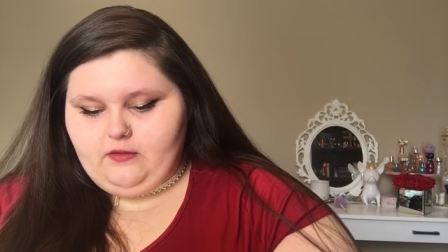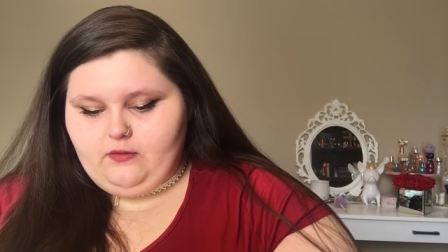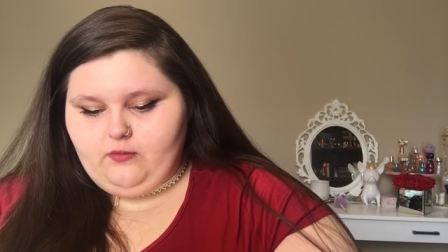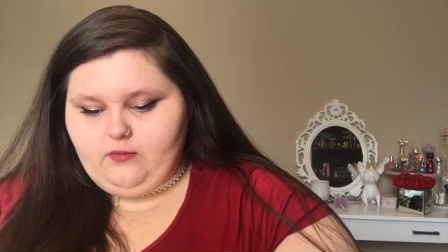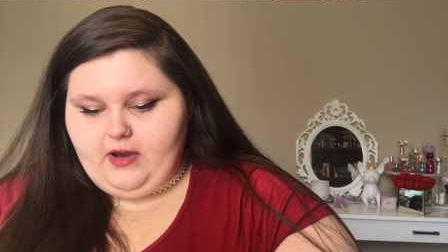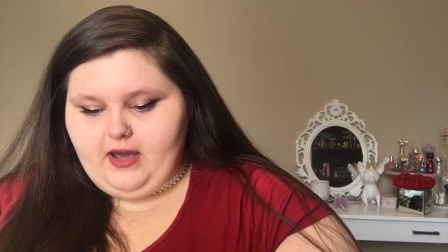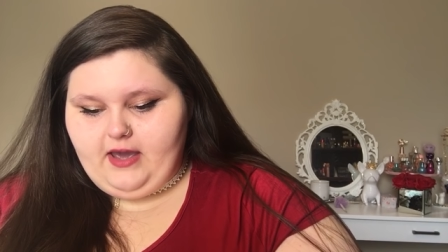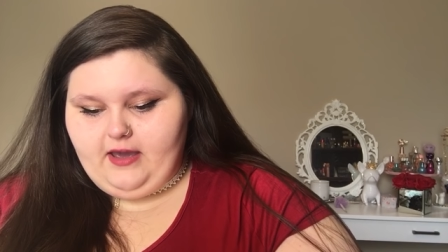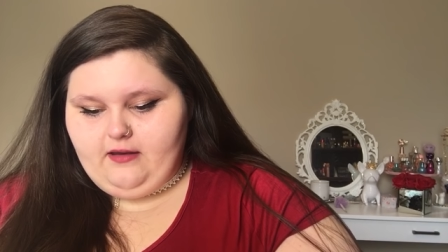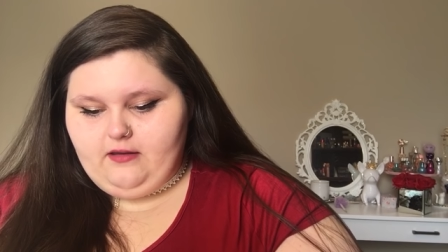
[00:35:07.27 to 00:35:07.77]

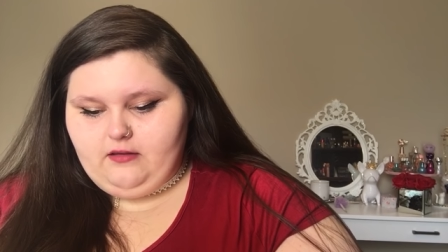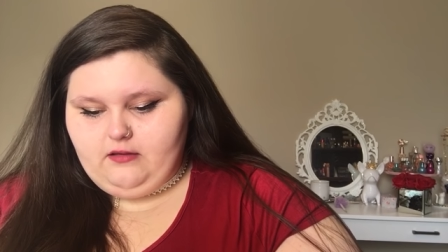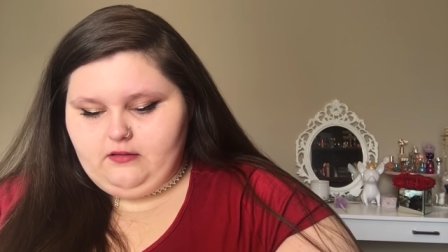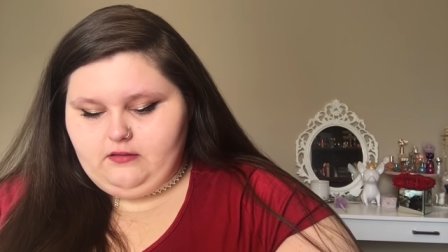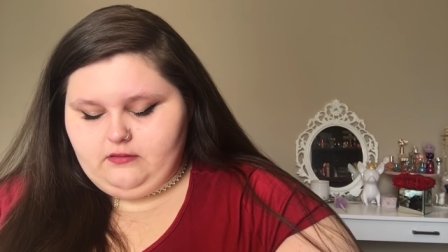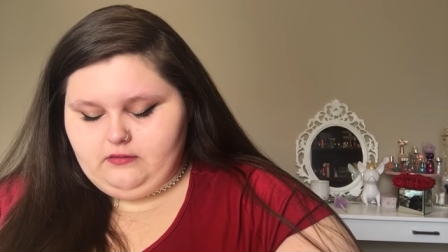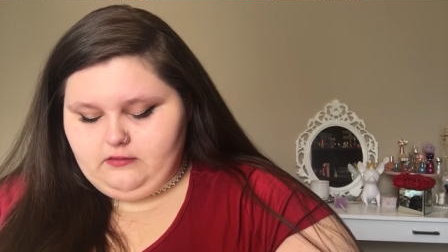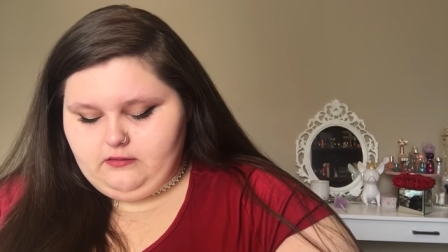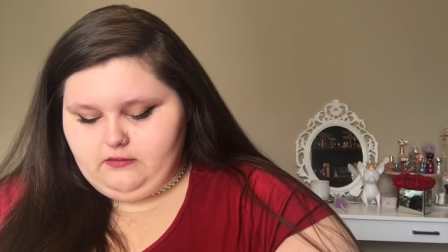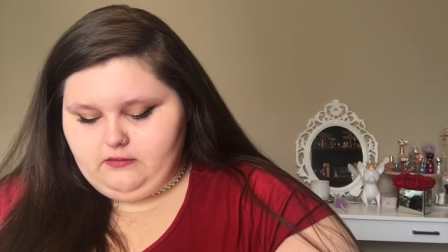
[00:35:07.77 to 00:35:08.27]
Wait,
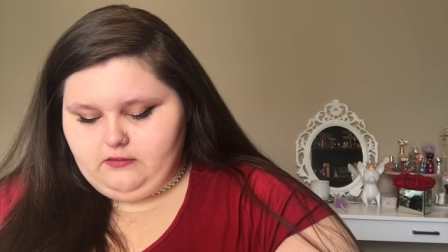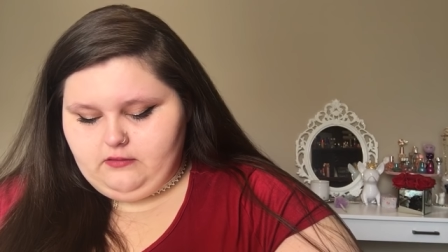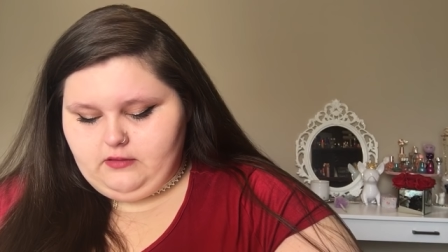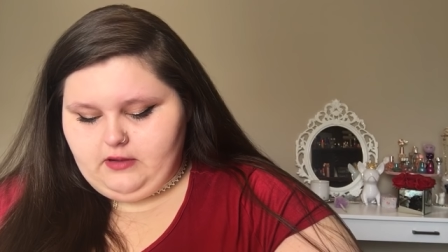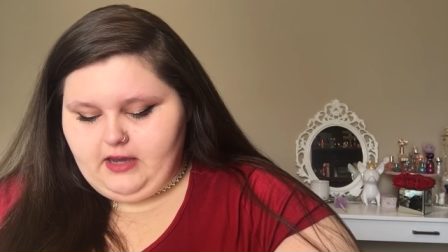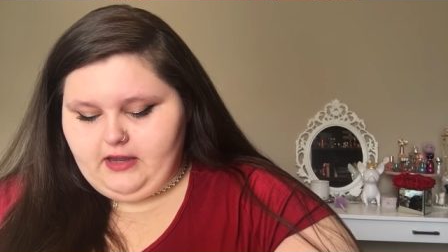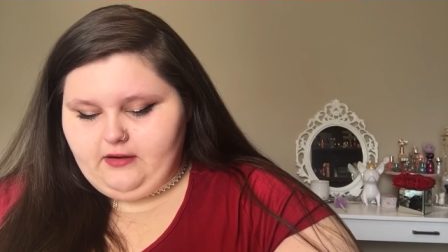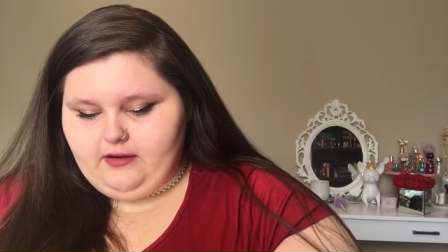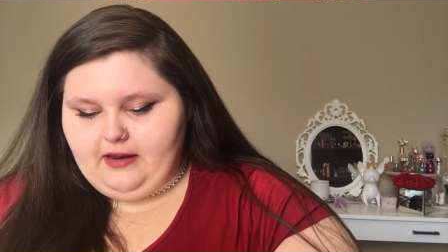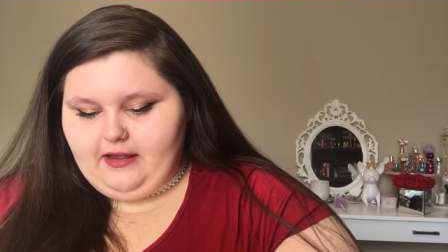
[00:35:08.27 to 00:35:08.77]

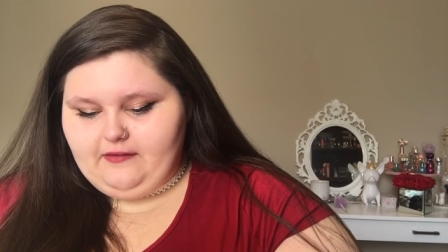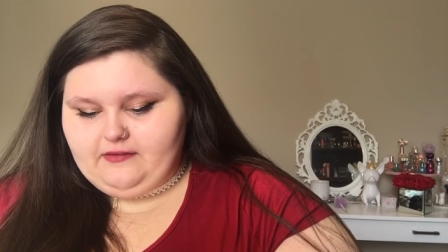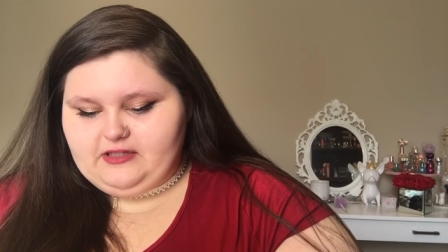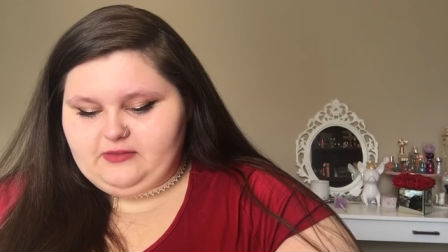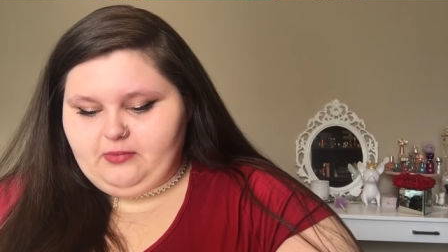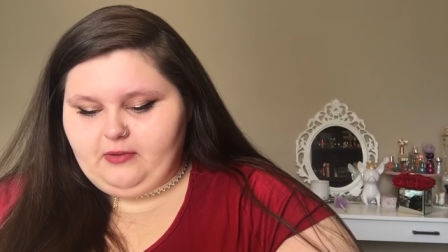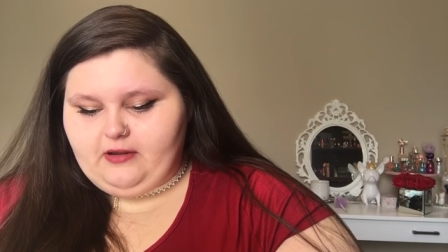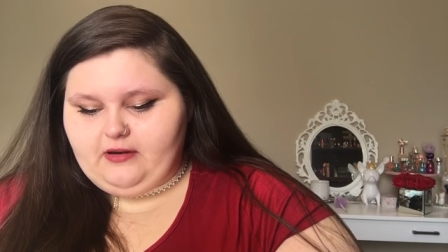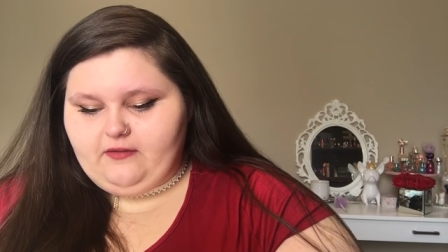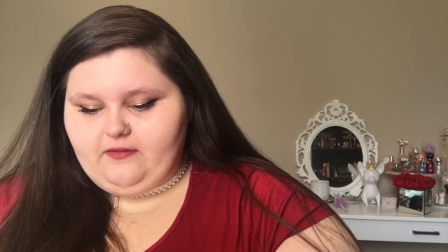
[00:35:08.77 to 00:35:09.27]
I don't have
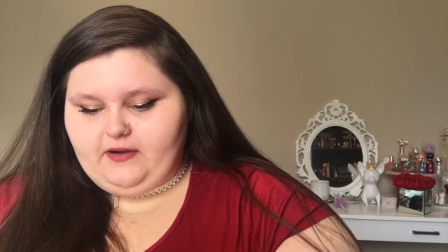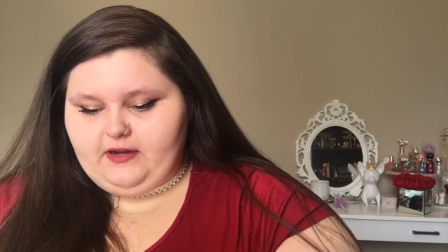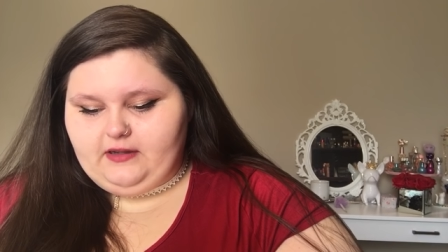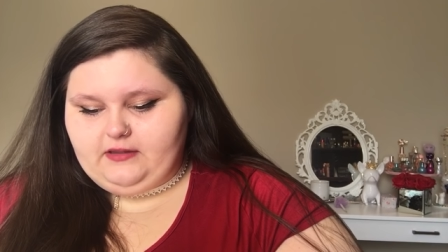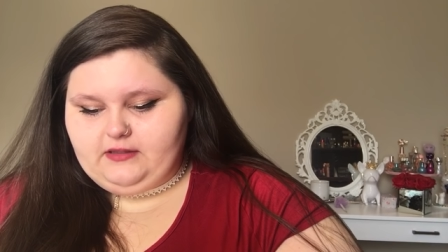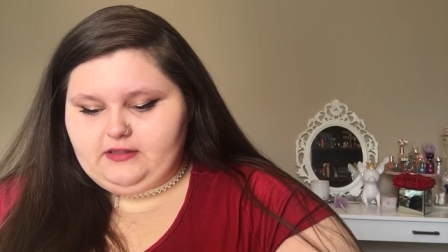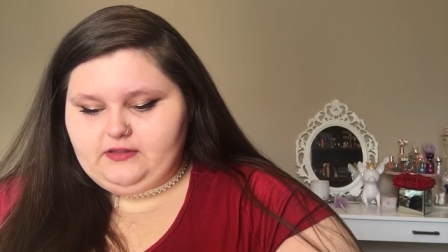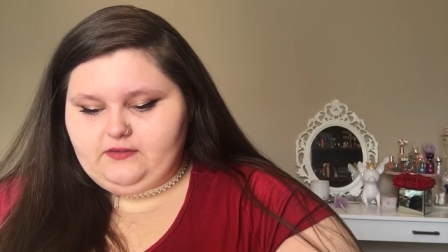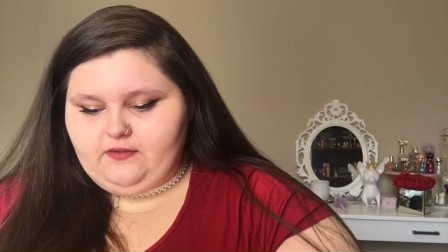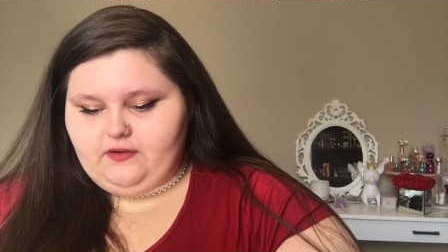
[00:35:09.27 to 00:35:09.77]
Spotify on
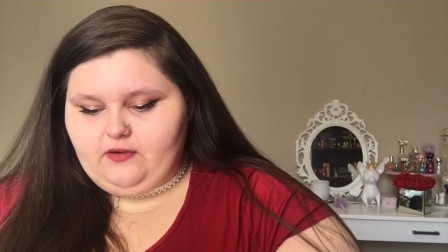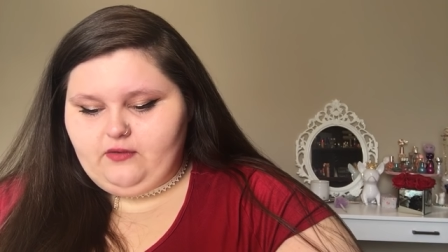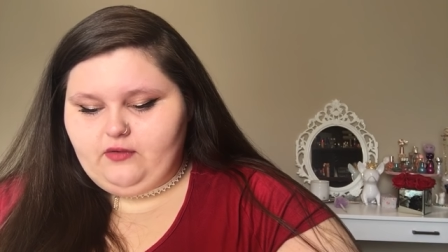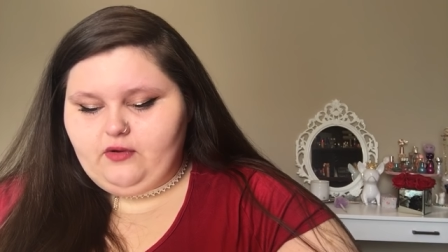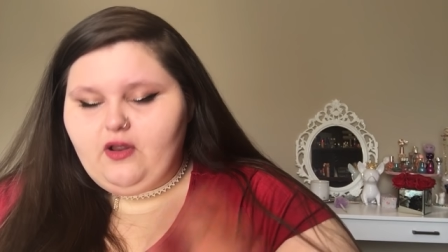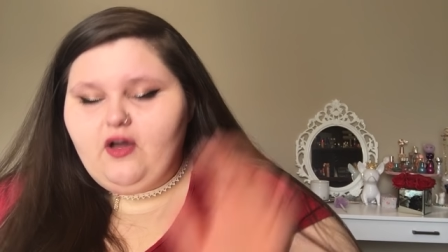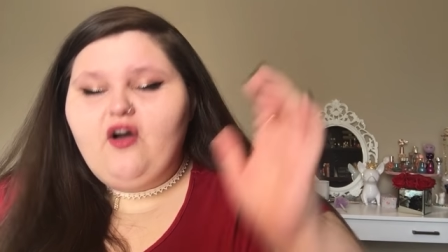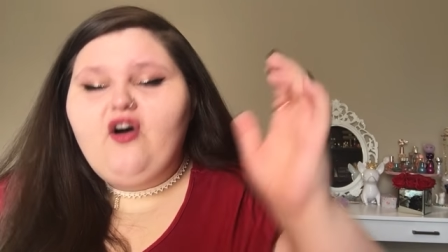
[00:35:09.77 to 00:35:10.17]
this phone.